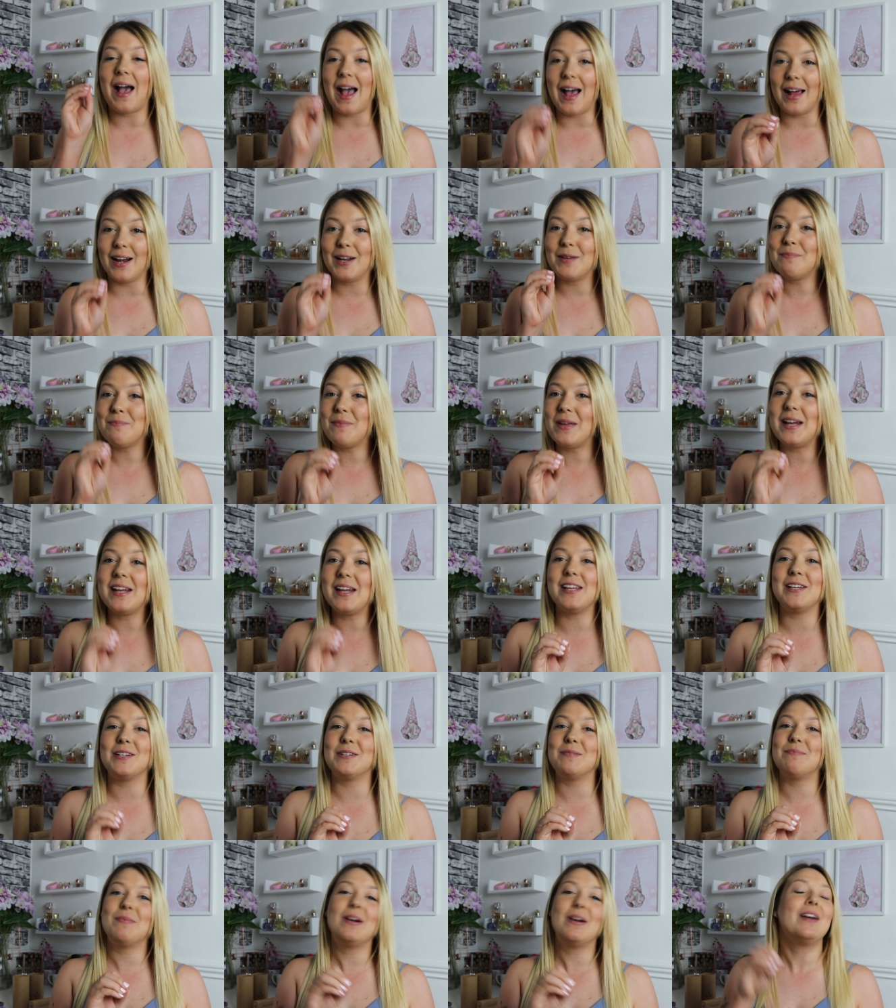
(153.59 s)

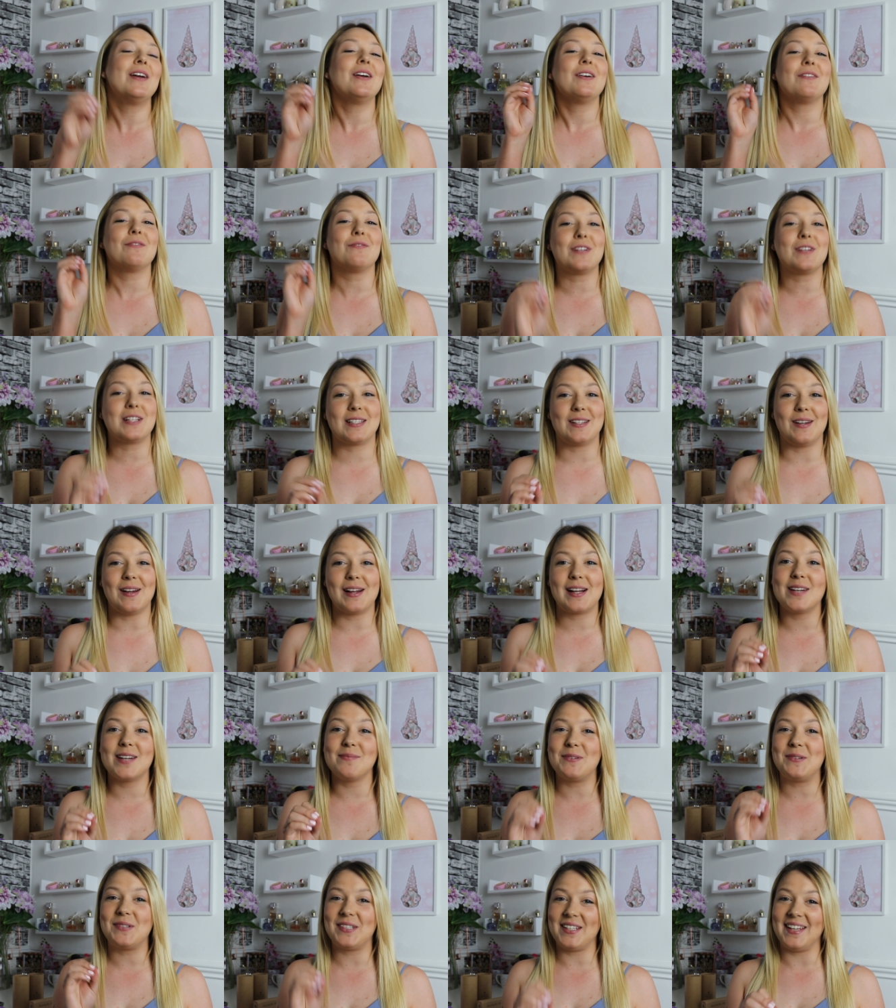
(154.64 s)
aluminium
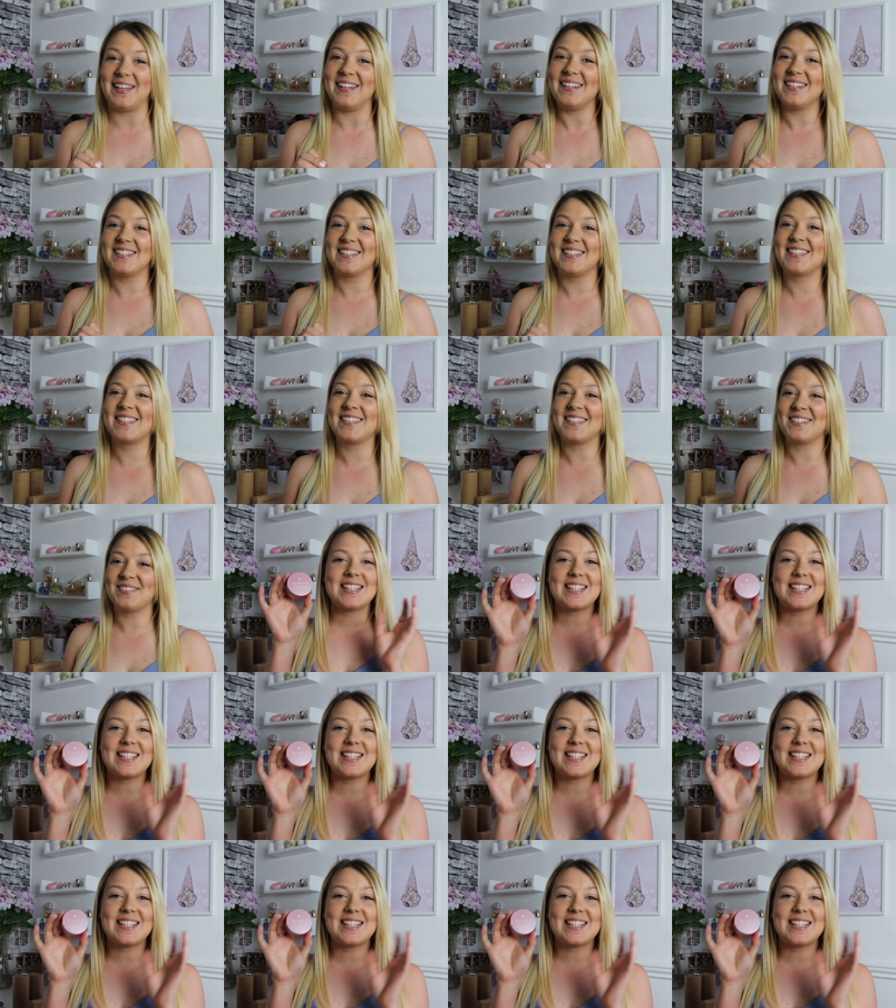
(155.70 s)
recyclable tins.